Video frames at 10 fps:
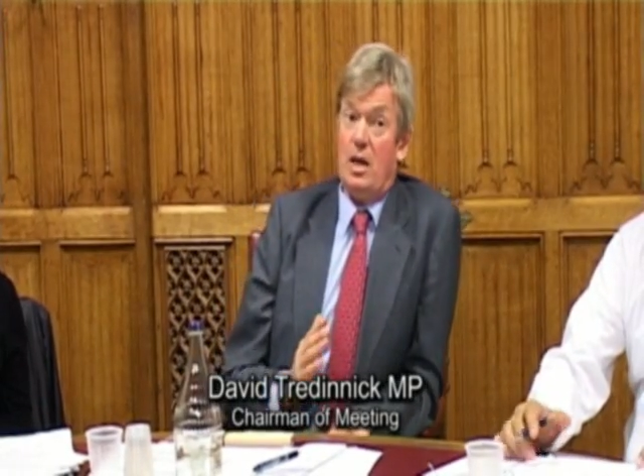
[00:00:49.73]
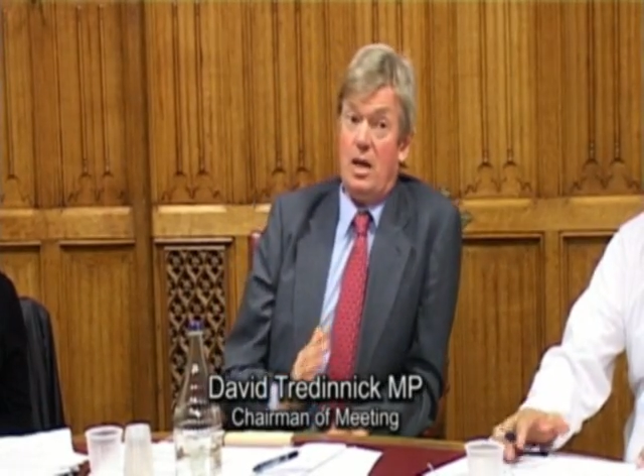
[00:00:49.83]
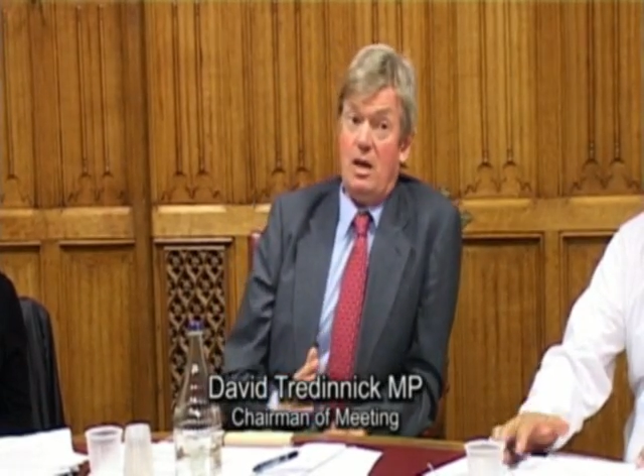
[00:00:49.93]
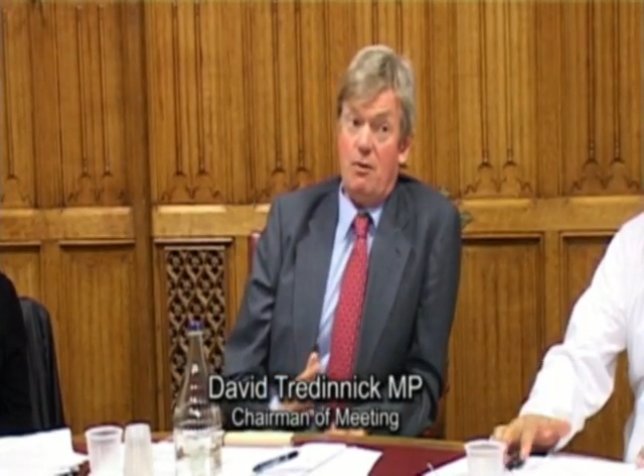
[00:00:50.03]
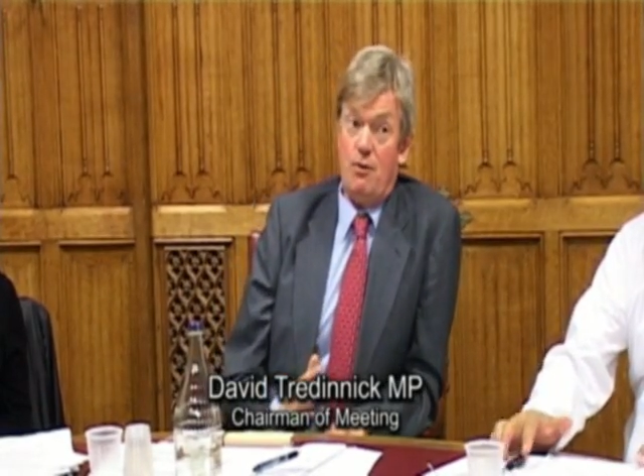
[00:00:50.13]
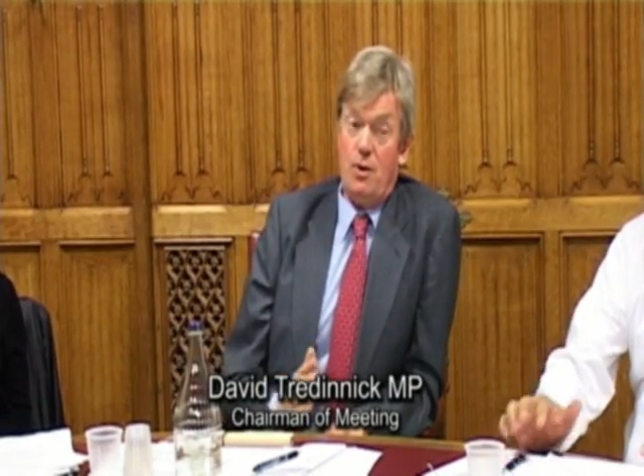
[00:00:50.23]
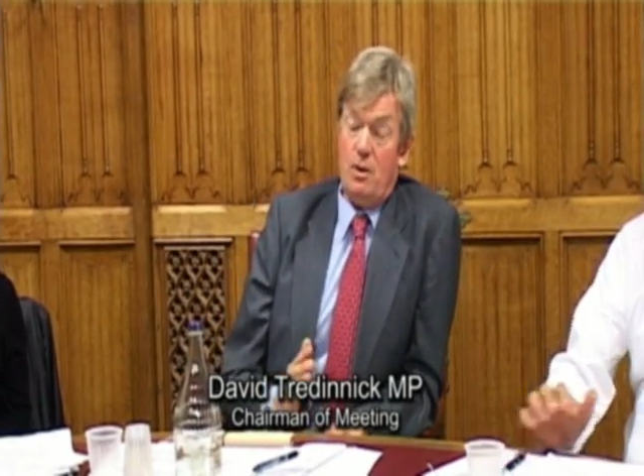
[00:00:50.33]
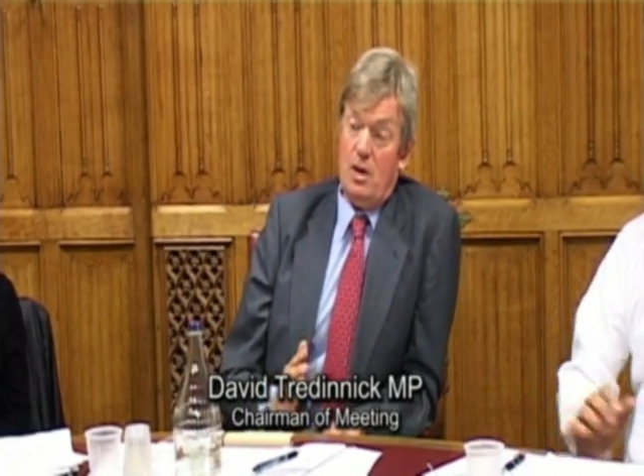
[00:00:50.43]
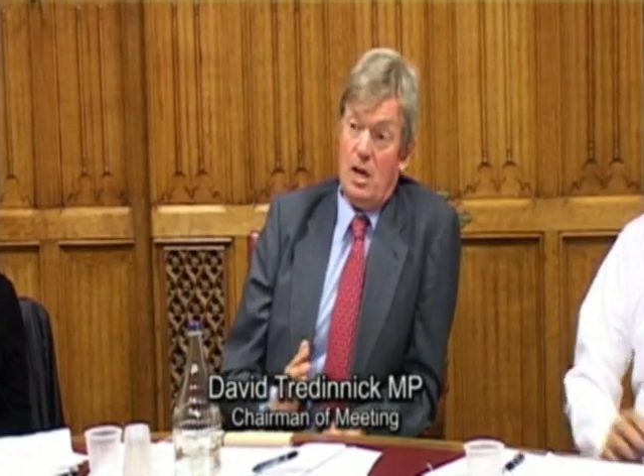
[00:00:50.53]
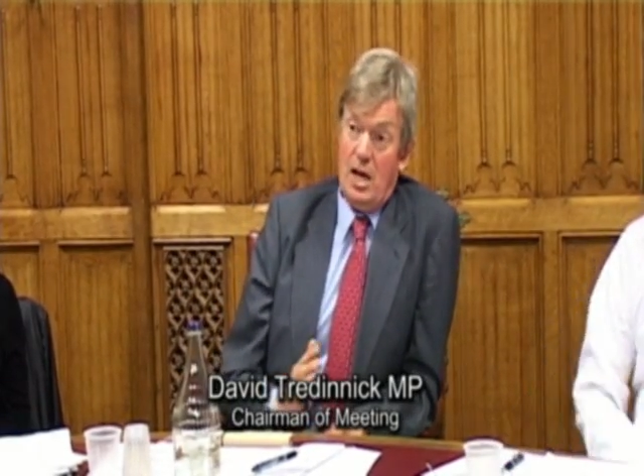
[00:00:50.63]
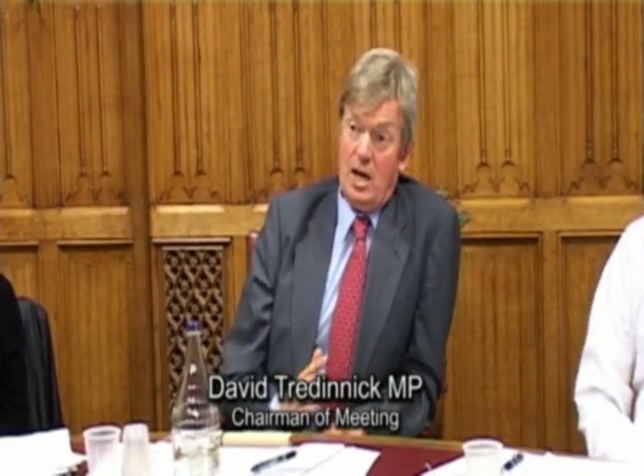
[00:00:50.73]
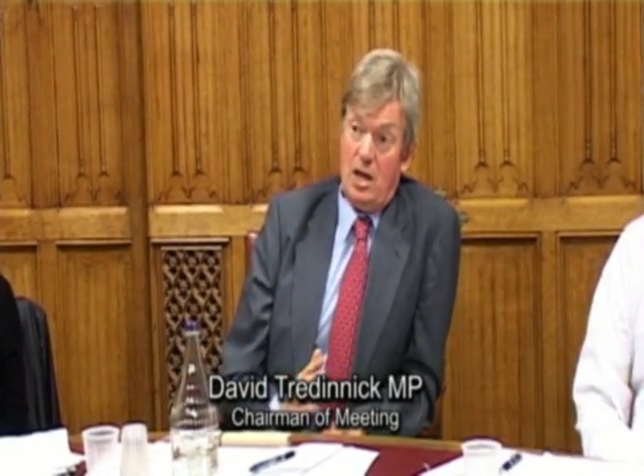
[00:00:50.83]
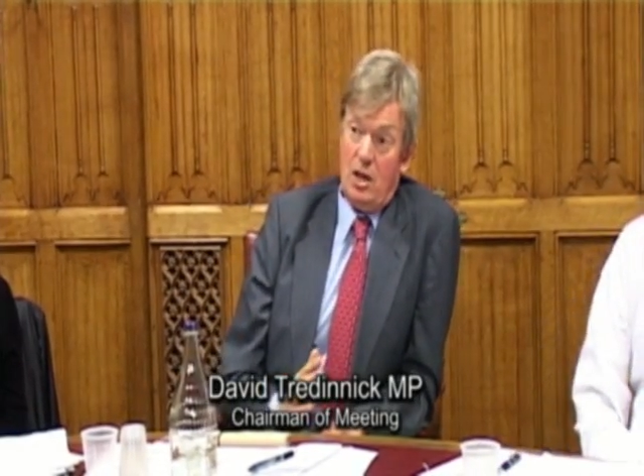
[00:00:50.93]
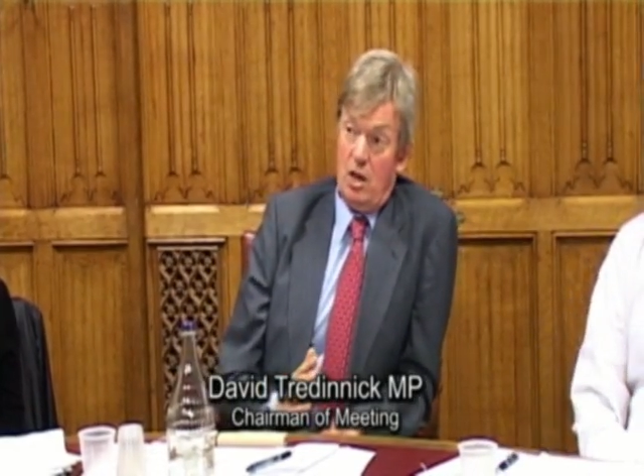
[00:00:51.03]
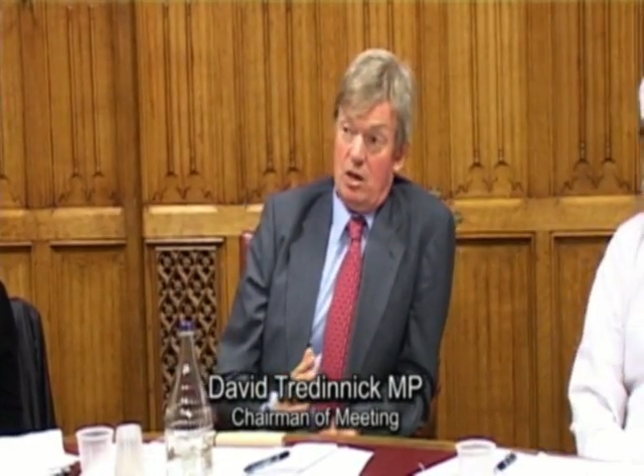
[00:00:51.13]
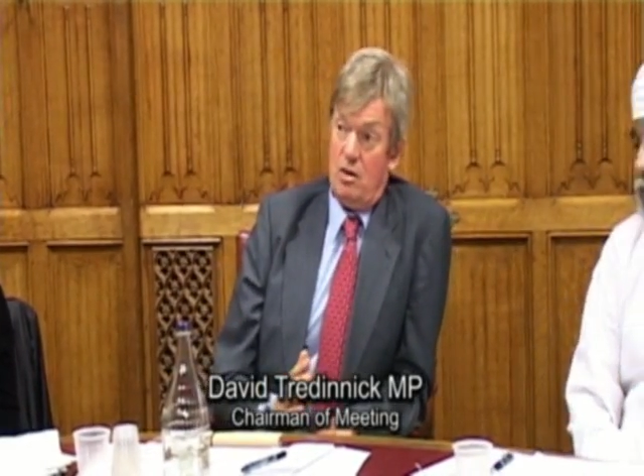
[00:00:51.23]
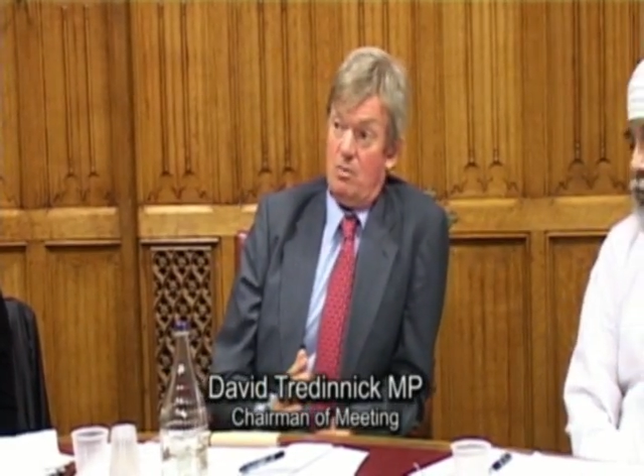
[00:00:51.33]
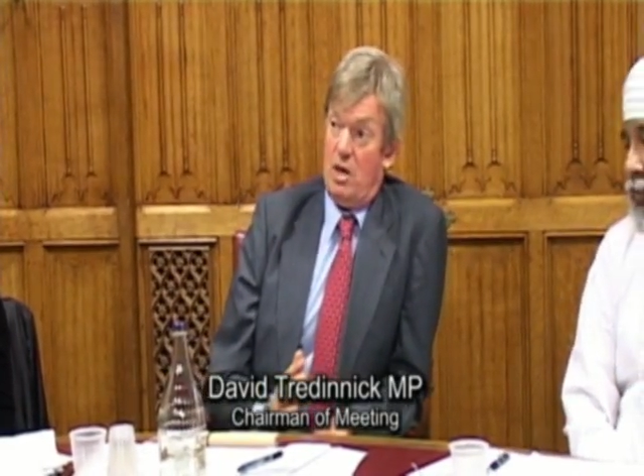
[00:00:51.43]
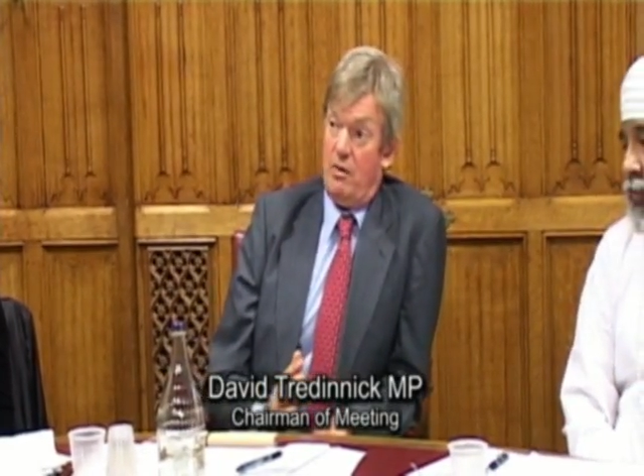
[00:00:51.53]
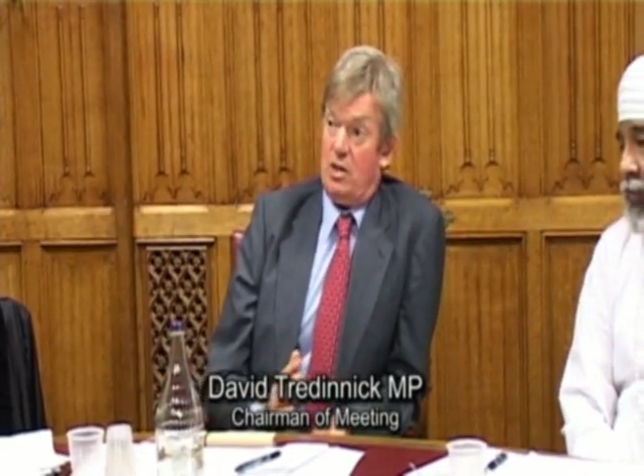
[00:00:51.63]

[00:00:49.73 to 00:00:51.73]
And I had a go at them the